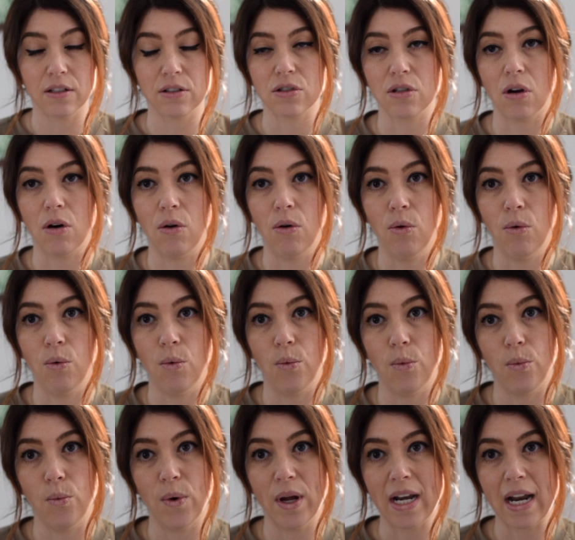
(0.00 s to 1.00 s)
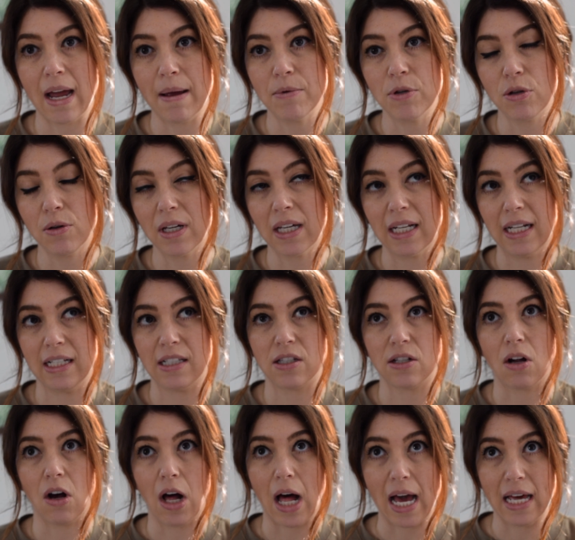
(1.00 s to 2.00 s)
So when I'm doing an
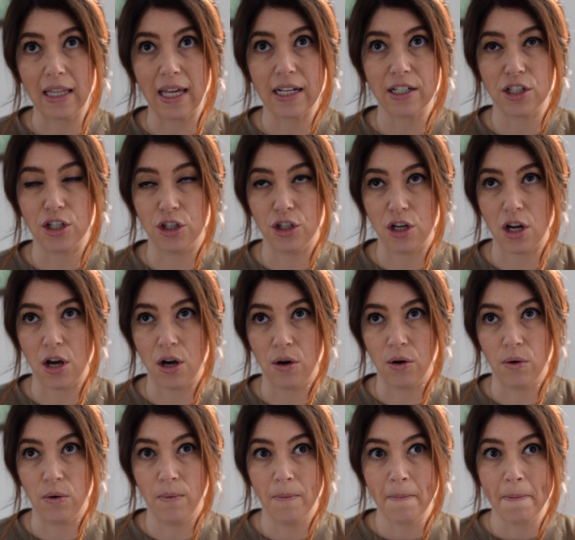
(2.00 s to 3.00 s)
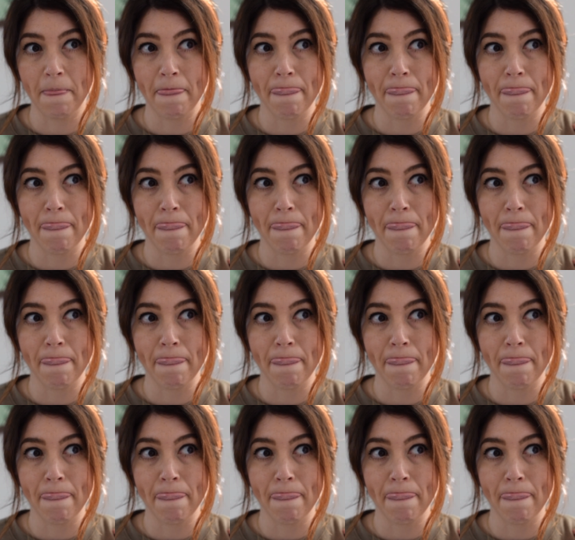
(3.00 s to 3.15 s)
install, I like to know